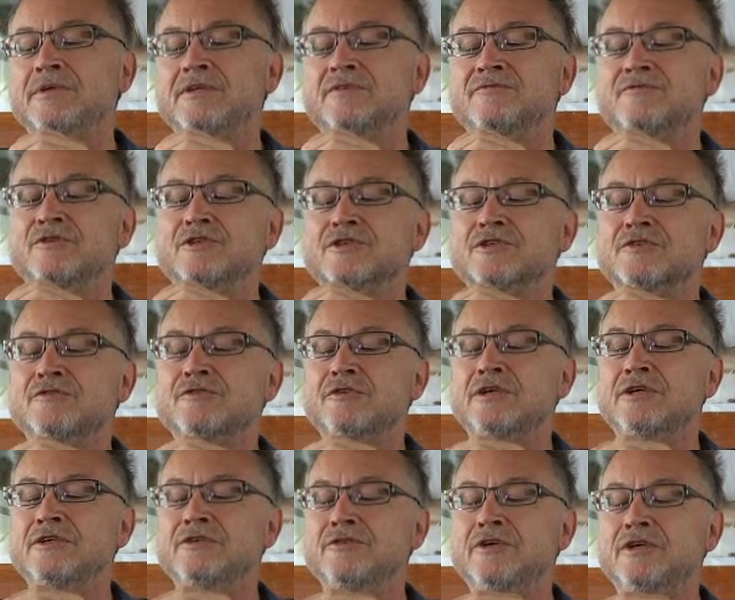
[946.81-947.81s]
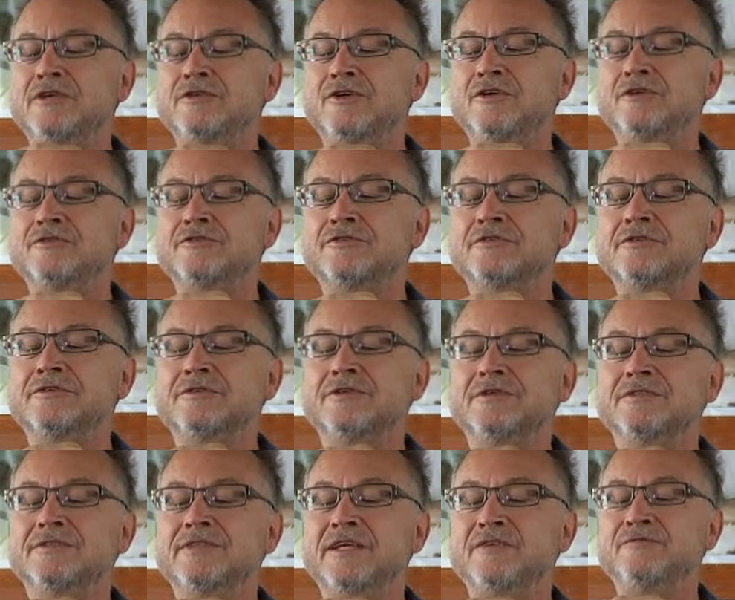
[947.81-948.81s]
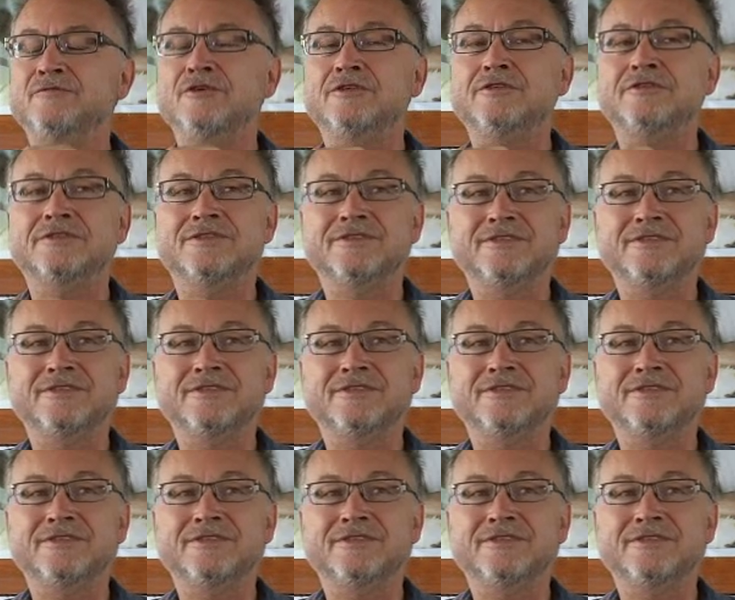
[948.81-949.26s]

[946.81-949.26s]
and for sure you are not that what